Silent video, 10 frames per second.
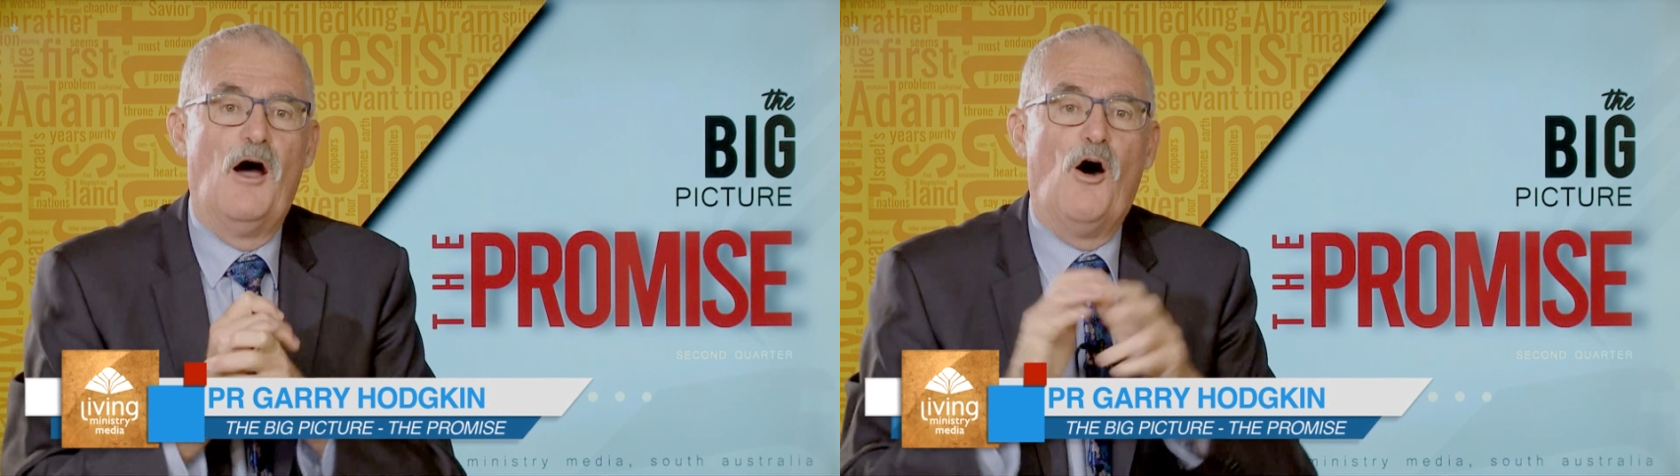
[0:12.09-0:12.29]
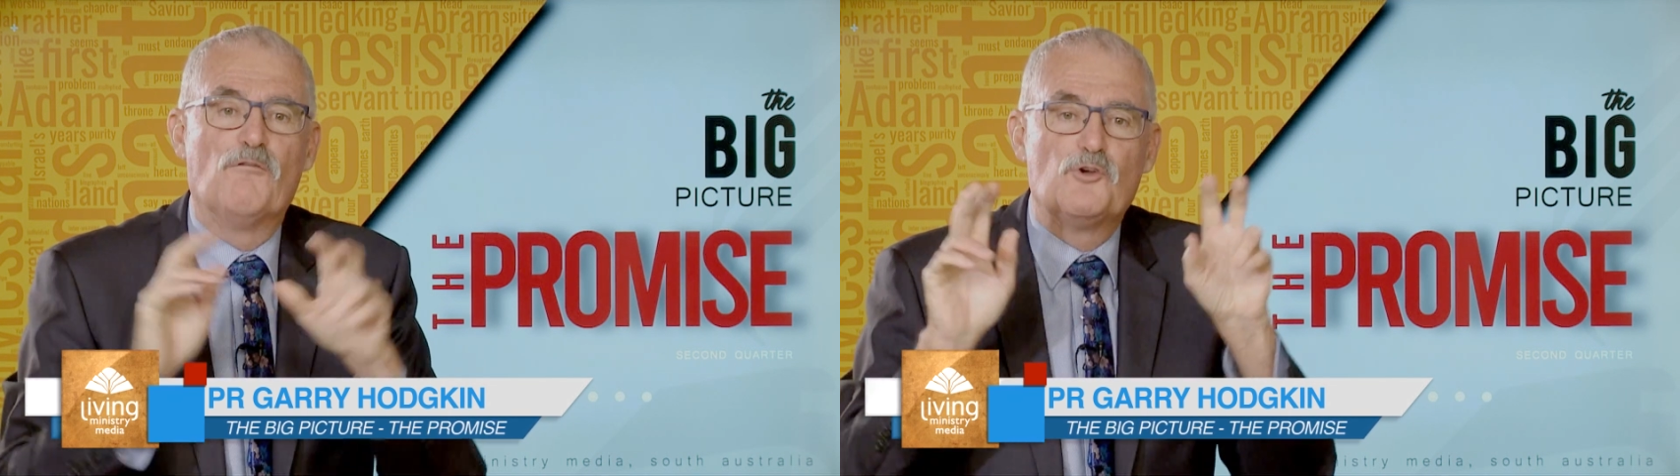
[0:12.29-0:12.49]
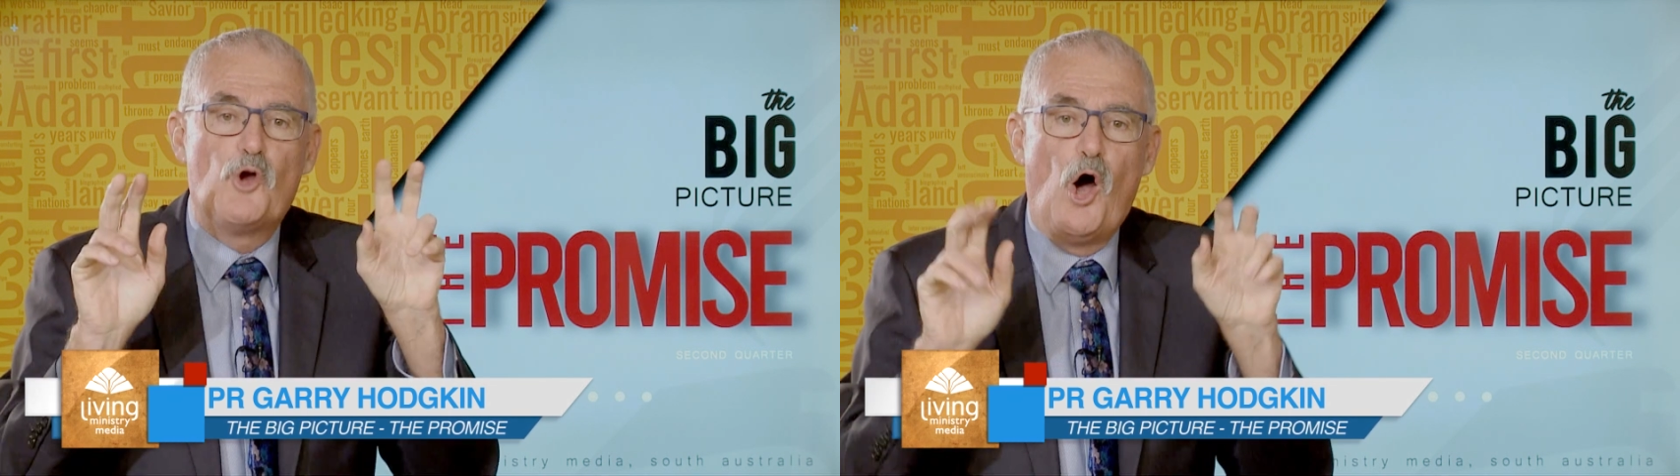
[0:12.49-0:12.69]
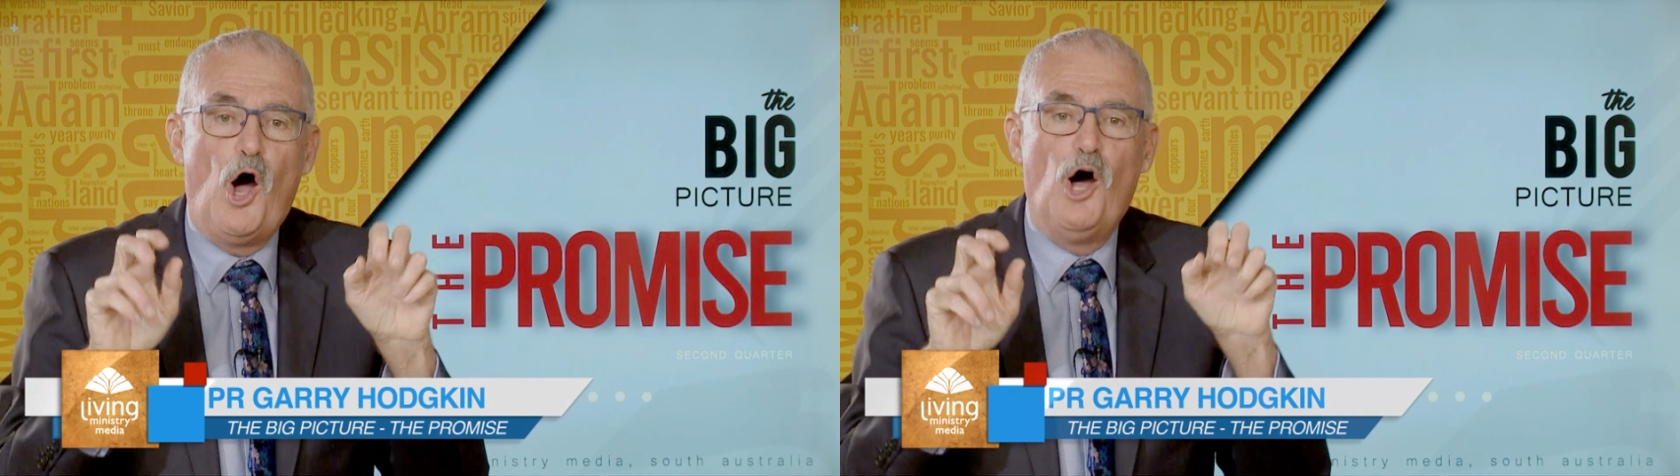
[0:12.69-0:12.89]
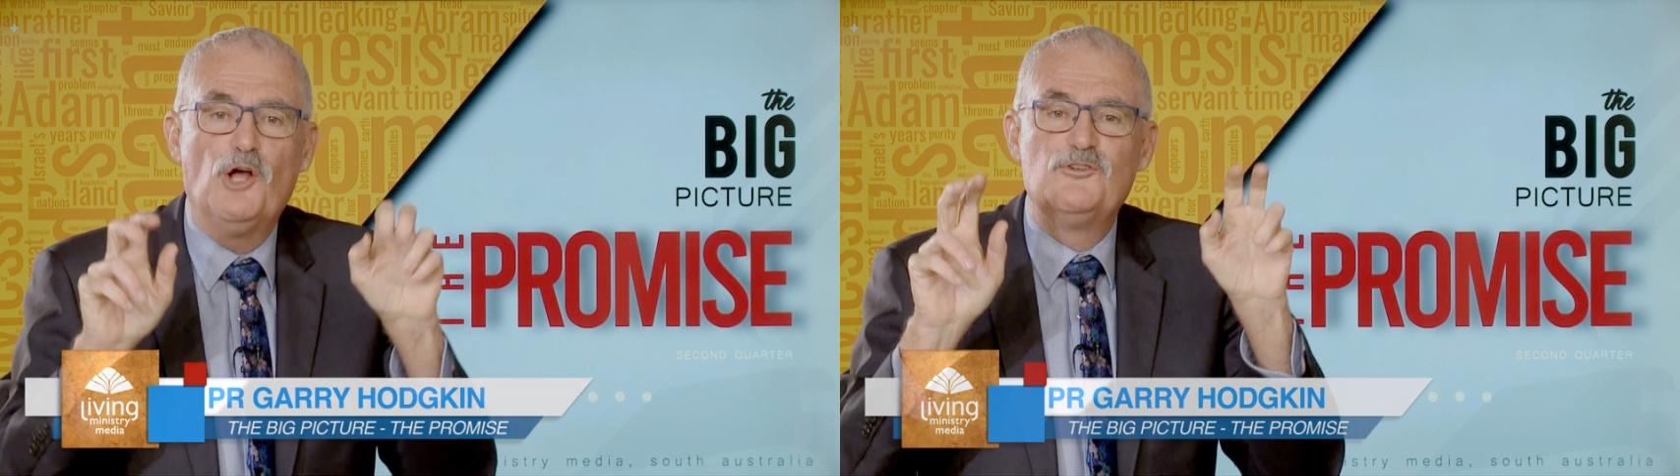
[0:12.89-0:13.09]
of
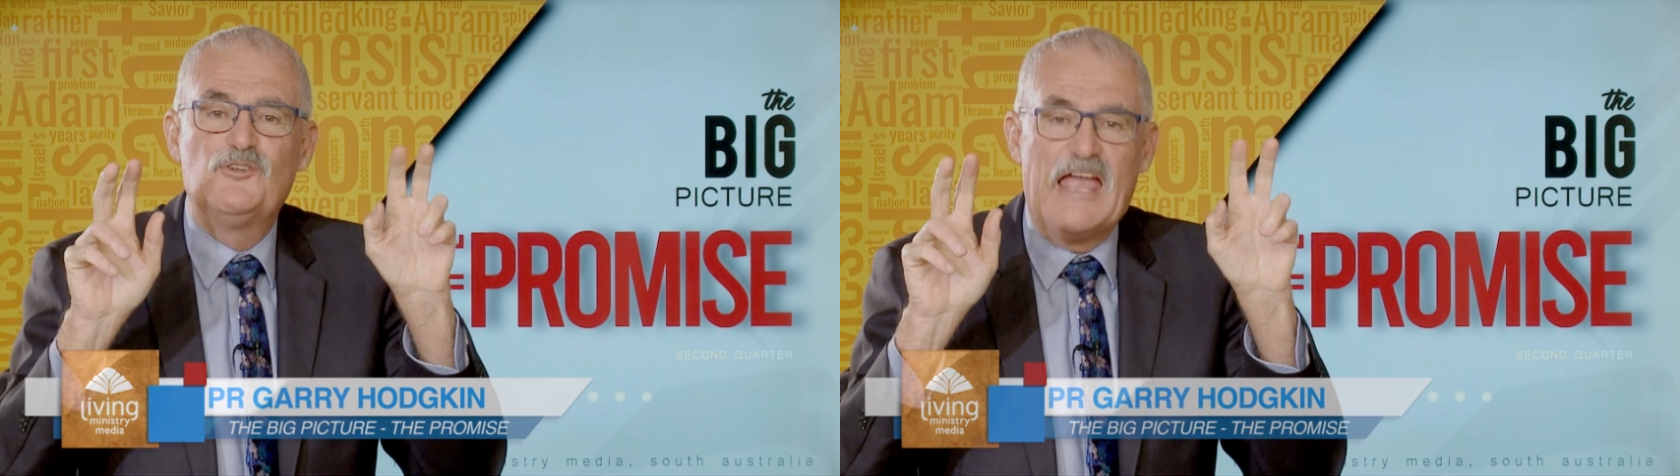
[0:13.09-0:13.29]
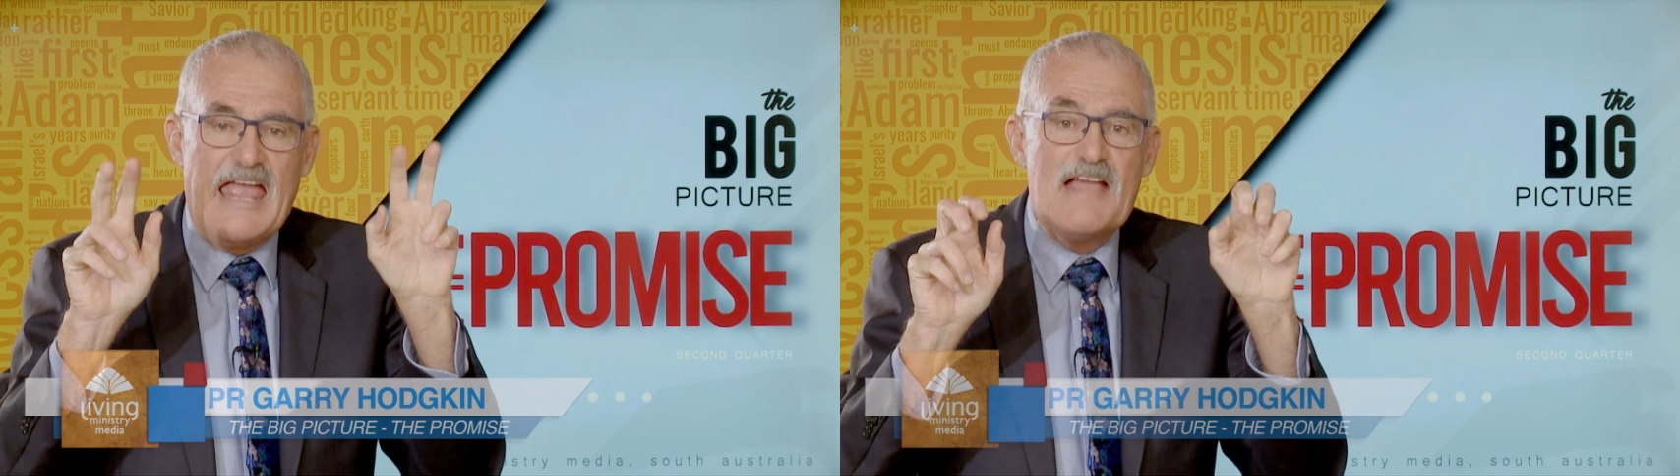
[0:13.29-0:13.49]
God's